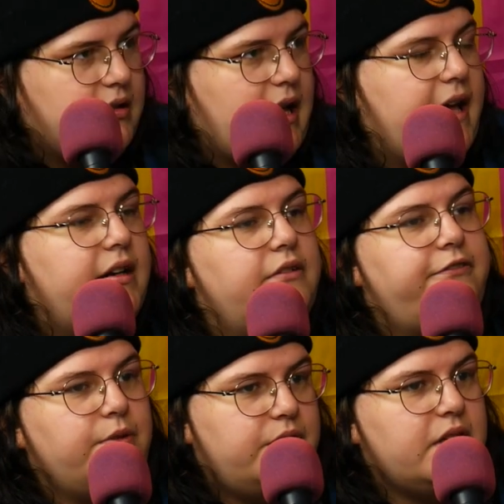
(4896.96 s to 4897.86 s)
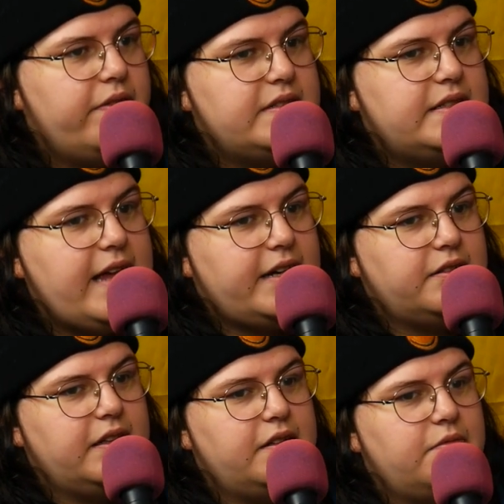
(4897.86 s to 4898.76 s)
okay. And yes. in food service, it's
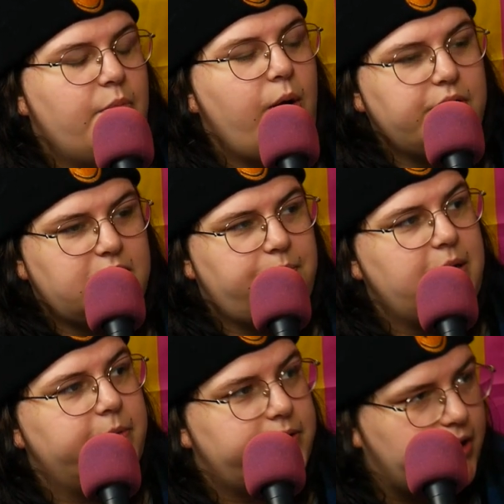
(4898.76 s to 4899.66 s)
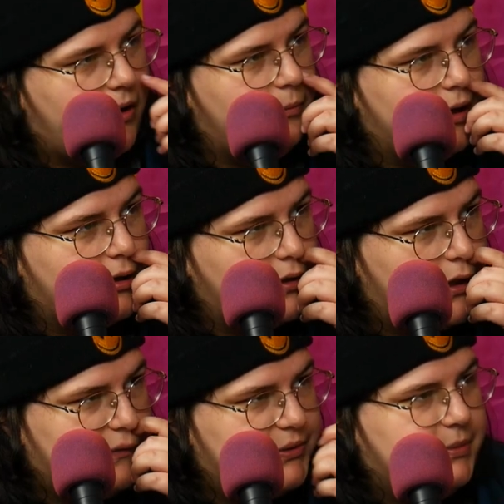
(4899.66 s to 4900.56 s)
actually most people don't wear
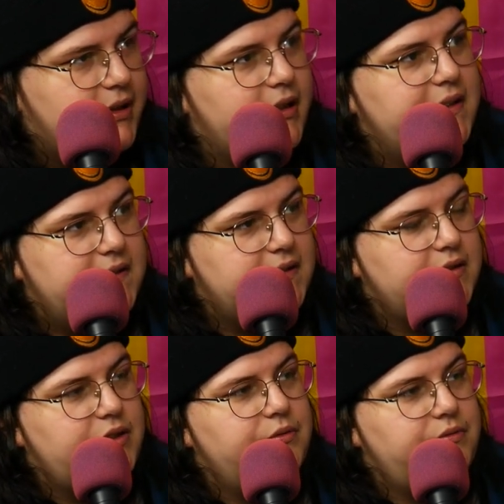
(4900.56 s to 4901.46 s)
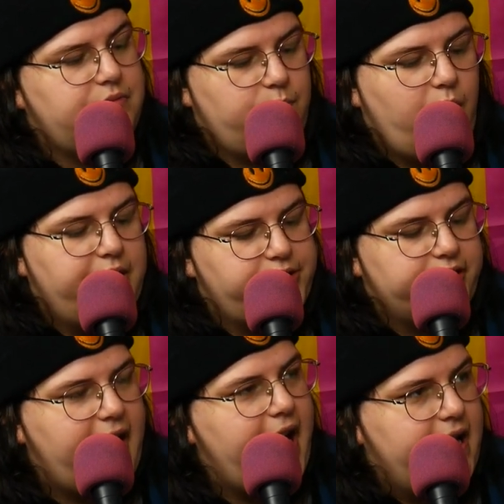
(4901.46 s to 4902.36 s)
gloves because wash
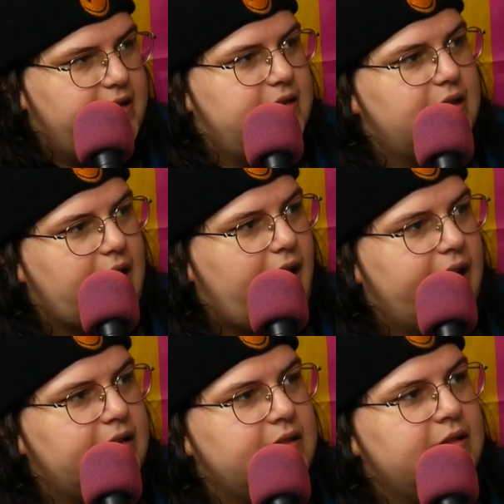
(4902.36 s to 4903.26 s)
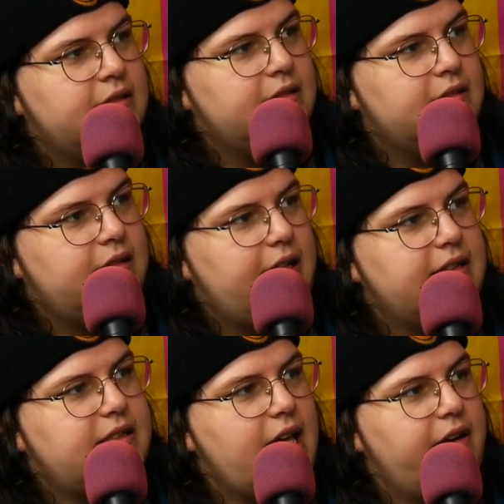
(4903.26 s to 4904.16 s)
your hands a lot
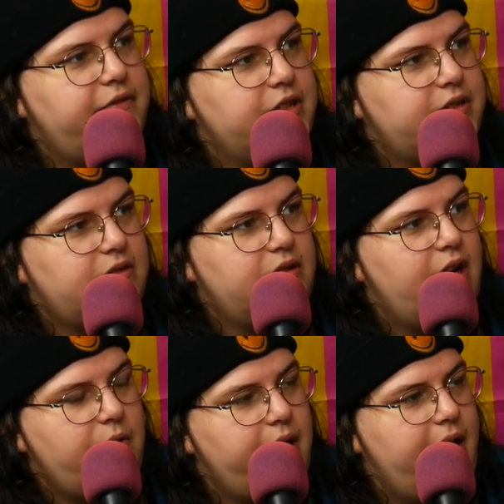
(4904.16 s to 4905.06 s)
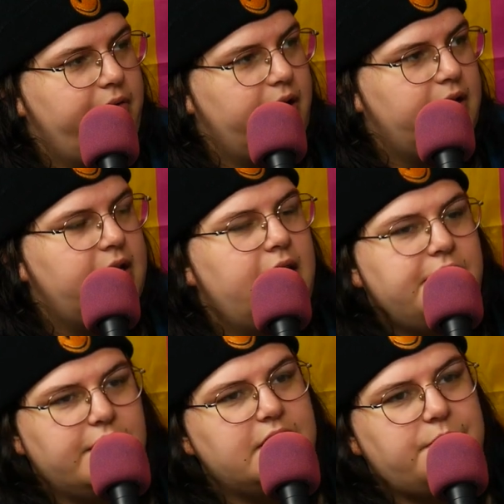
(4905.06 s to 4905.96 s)
instead of just, you know, whatever.
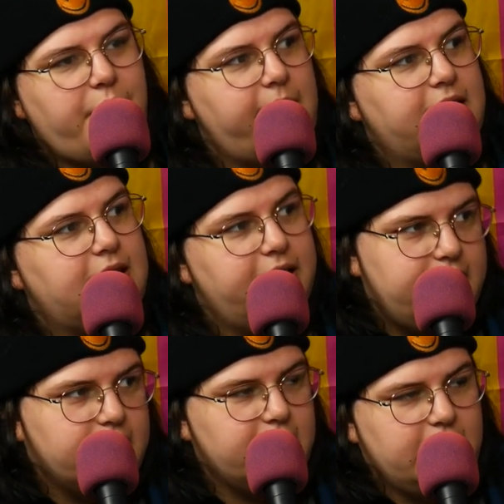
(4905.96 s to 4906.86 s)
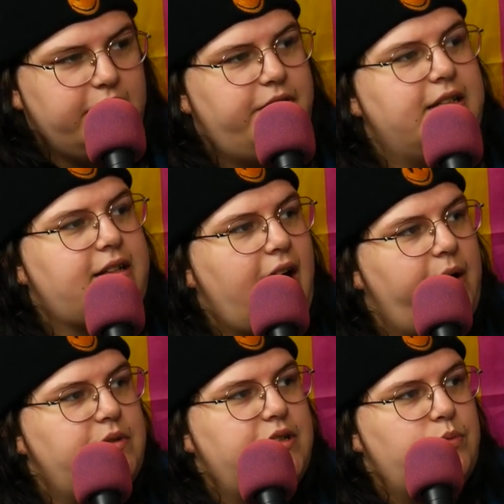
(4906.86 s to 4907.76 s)
So this is probably cleaner than if this
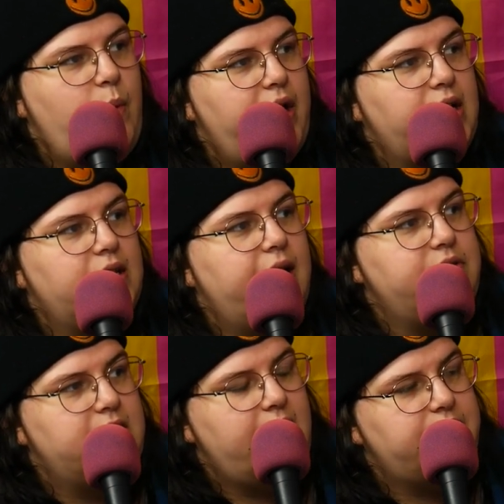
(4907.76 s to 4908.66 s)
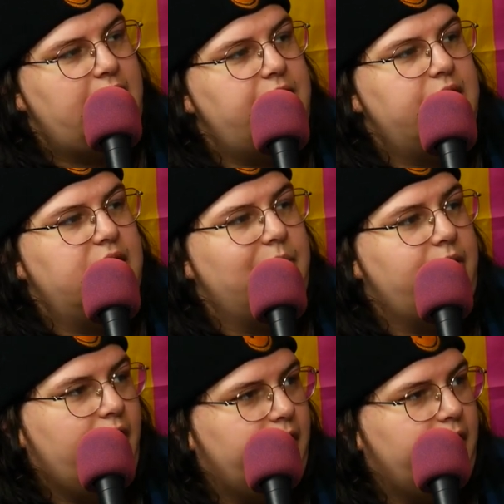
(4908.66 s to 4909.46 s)
guy was just wearing gloves and not changing them, you